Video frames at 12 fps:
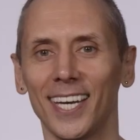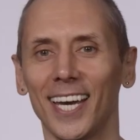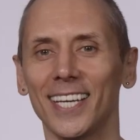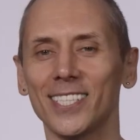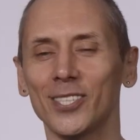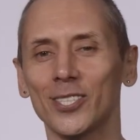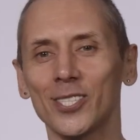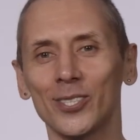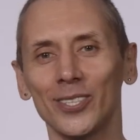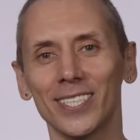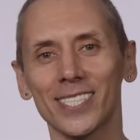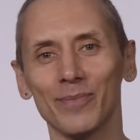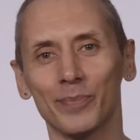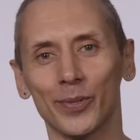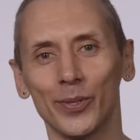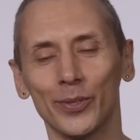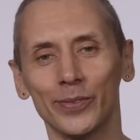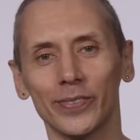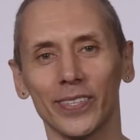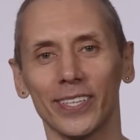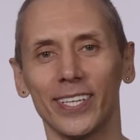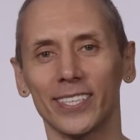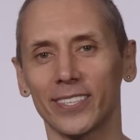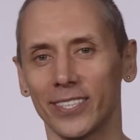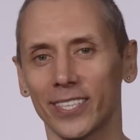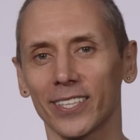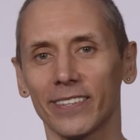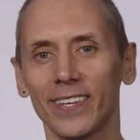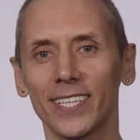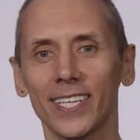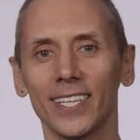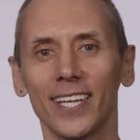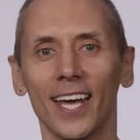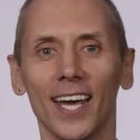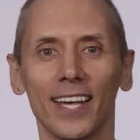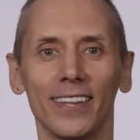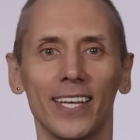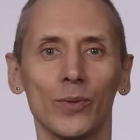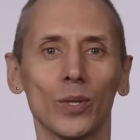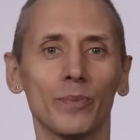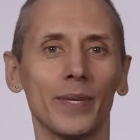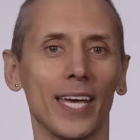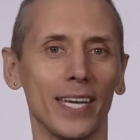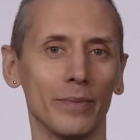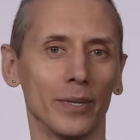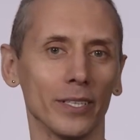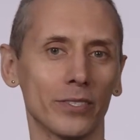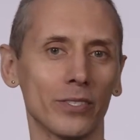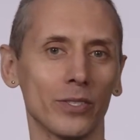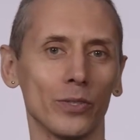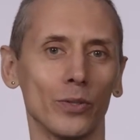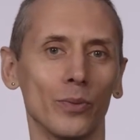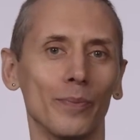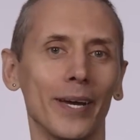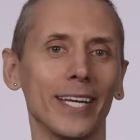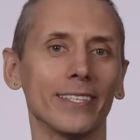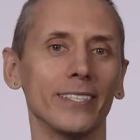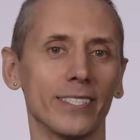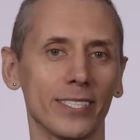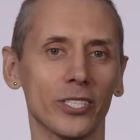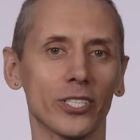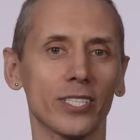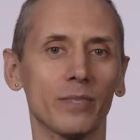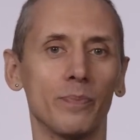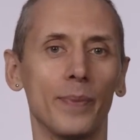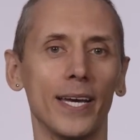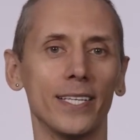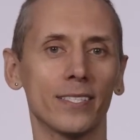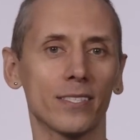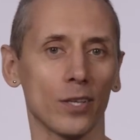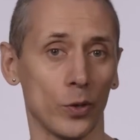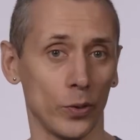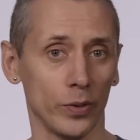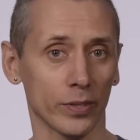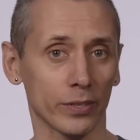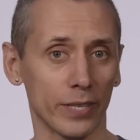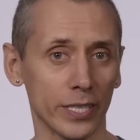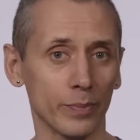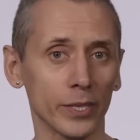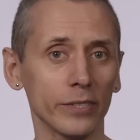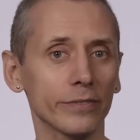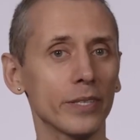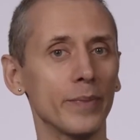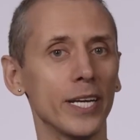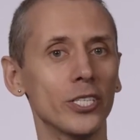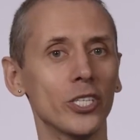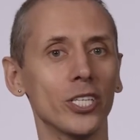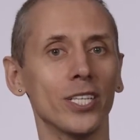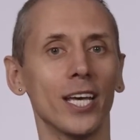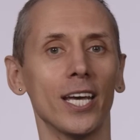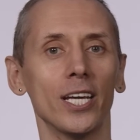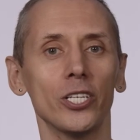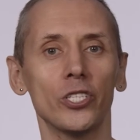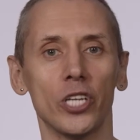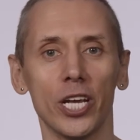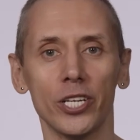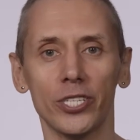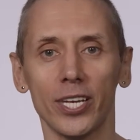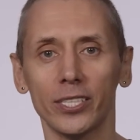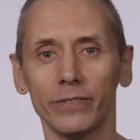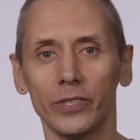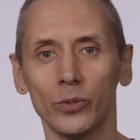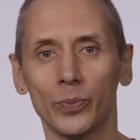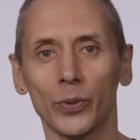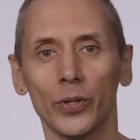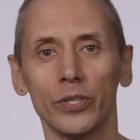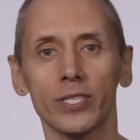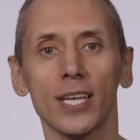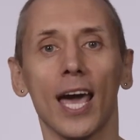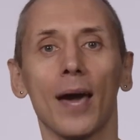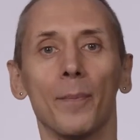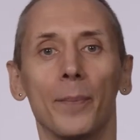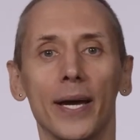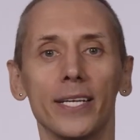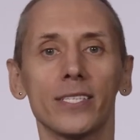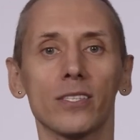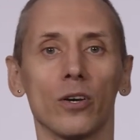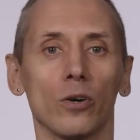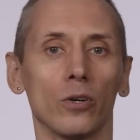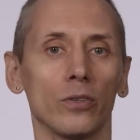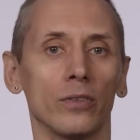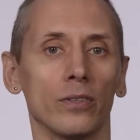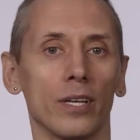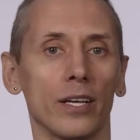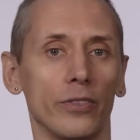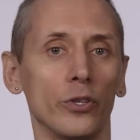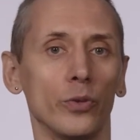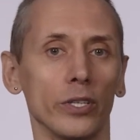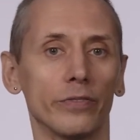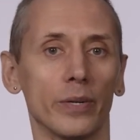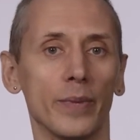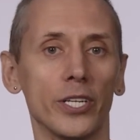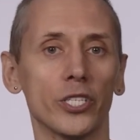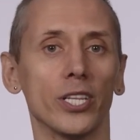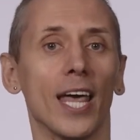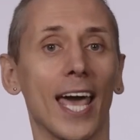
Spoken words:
As your students improve their critical thinking, they will be able to make decisions based on credible information, change their viewpoints based on new information,